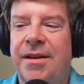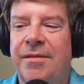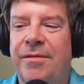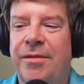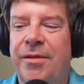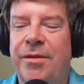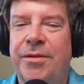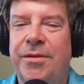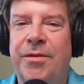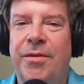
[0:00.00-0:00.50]

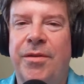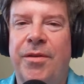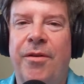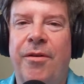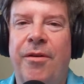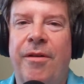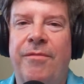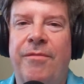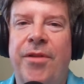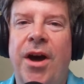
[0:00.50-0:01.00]
For those of you
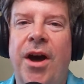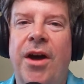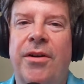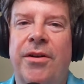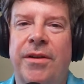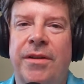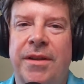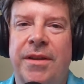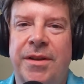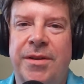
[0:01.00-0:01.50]
who have not
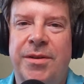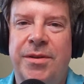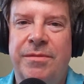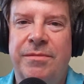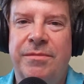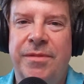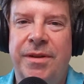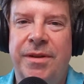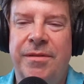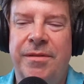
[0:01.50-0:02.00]
heard
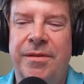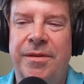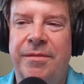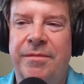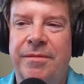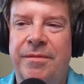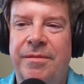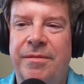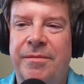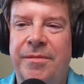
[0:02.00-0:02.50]
this,
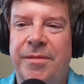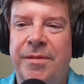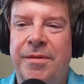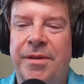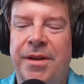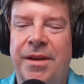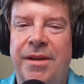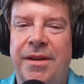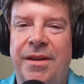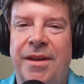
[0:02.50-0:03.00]
we'll
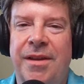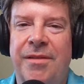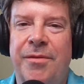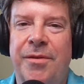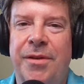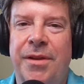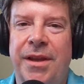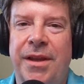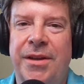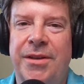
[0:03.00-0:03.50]
give
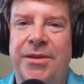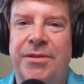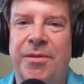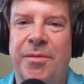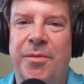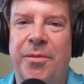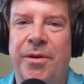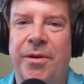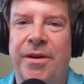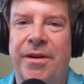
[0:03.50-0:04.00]
you a link to
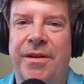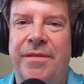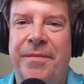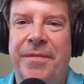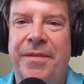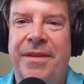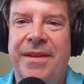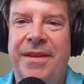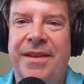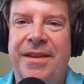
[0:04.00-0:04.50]
a more
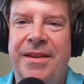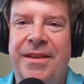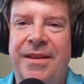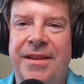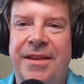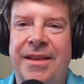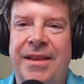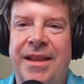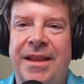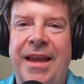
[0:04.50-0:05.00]

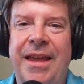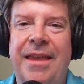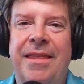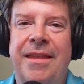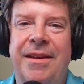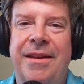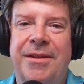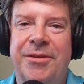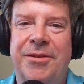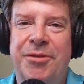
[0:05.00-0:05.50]

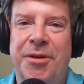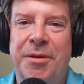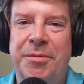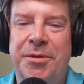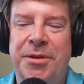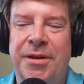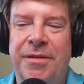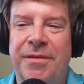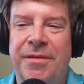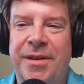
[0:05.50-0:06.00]
lengthy
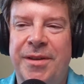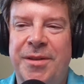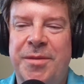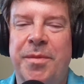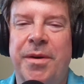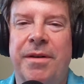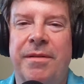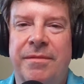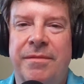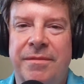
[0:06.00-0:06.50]
description of this,
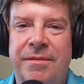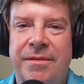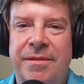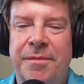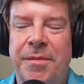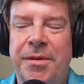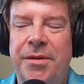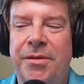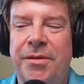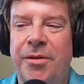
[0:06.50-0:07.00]
but
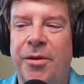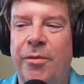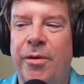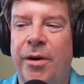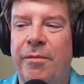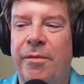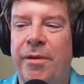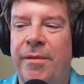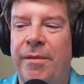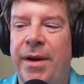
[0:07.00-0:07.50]
let me do the
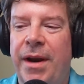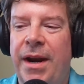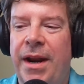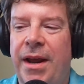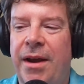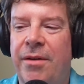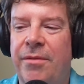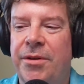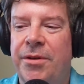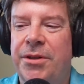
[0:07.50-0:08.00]
quick one right
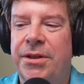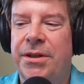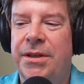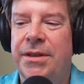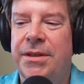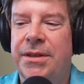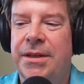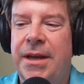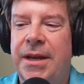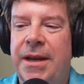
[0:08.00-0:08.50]
now, which
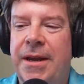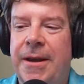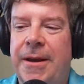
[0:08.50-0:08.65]
is